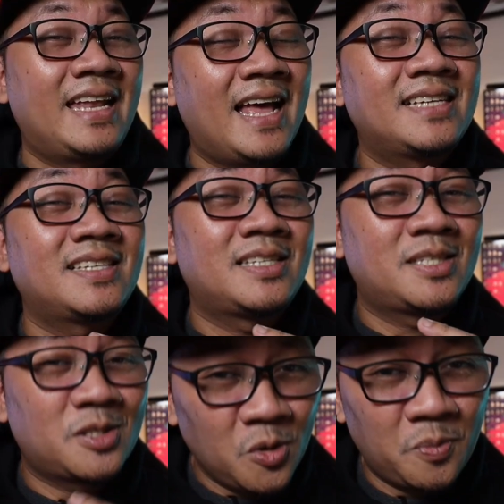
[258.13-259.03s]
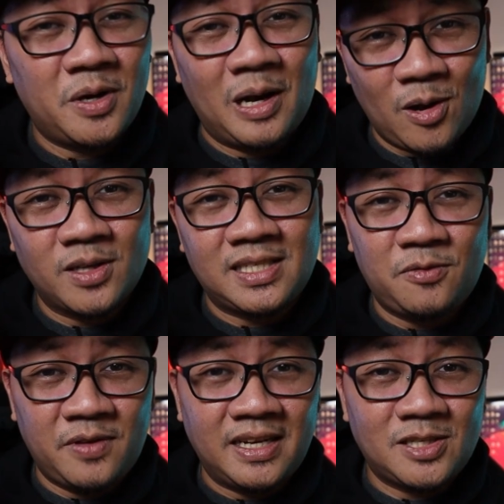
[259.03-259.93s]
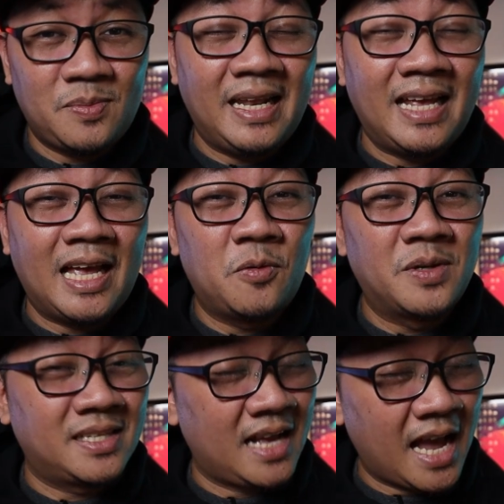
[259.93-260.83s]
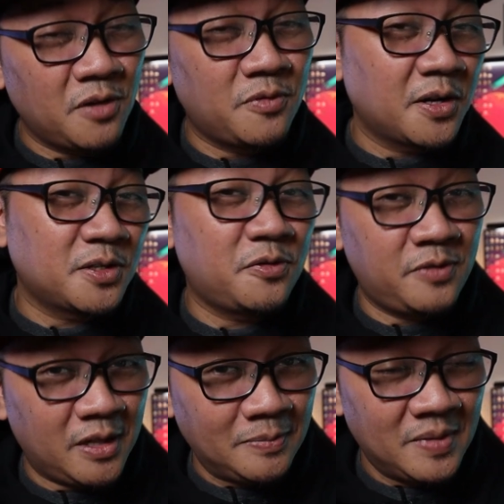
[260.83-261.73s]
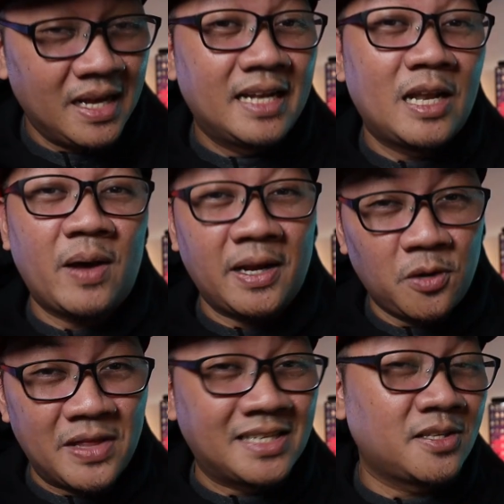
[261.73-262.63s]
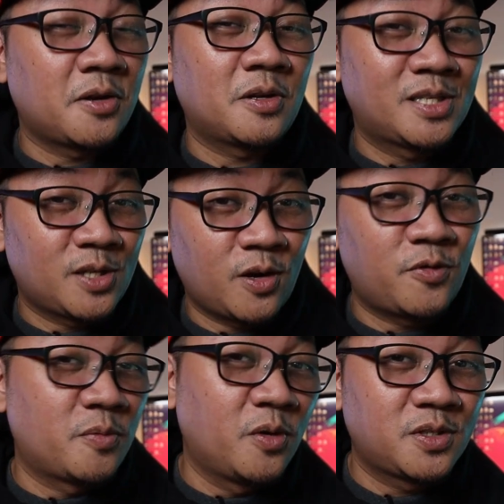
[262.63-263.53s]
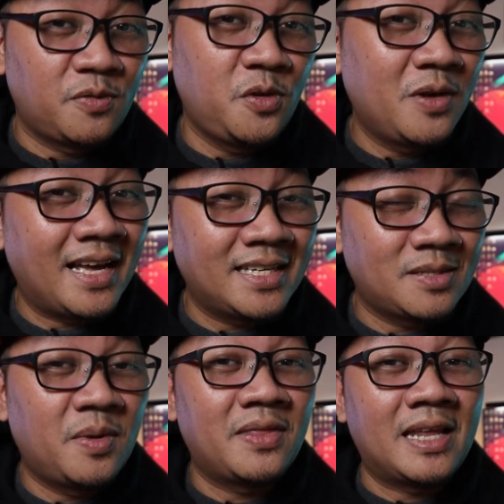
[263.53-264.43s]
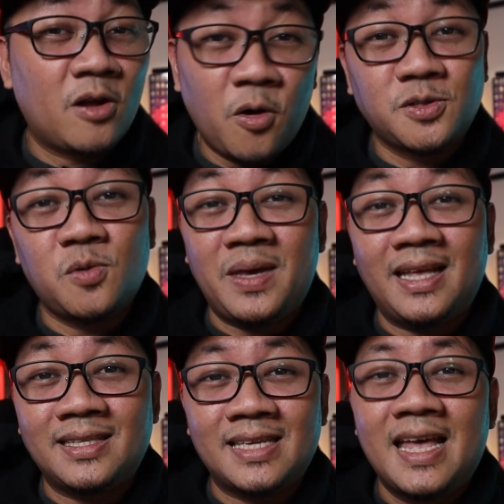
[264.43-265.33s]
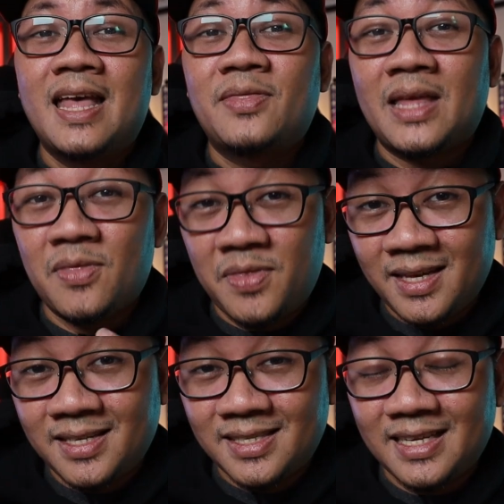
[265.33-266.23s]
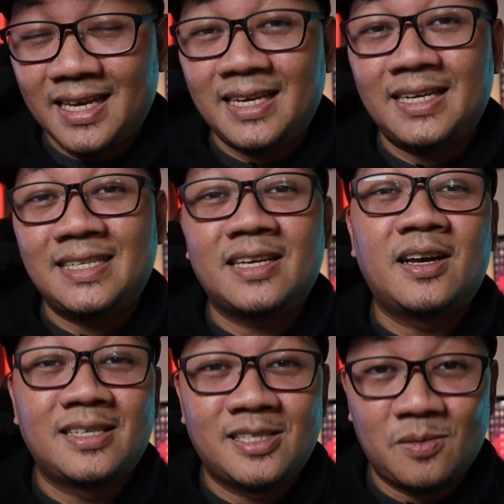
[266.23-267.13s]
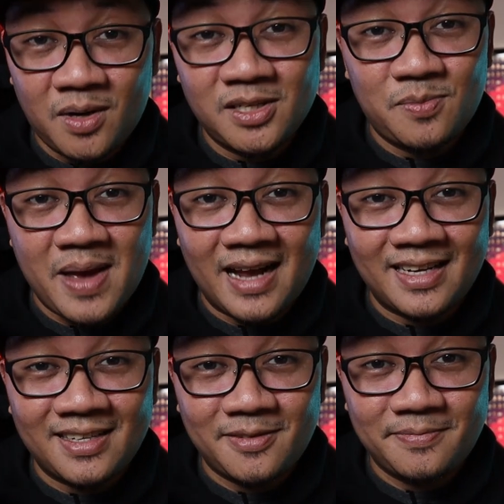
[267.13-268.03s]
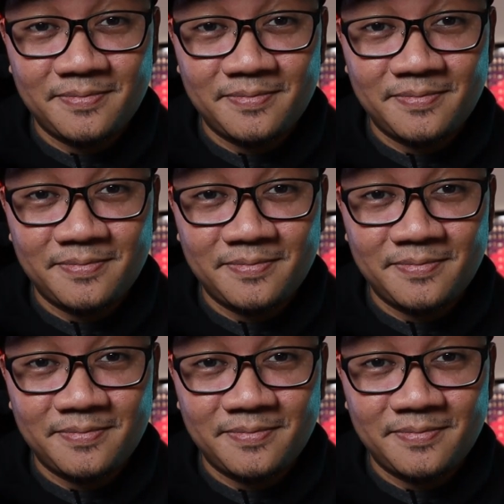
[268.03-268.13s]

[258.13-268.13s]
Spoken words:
it has a super glossy finish, meaning it was kind of hard to film. Now I know that's not a concern for most of you guys, but that also means that this is a smudge magnet.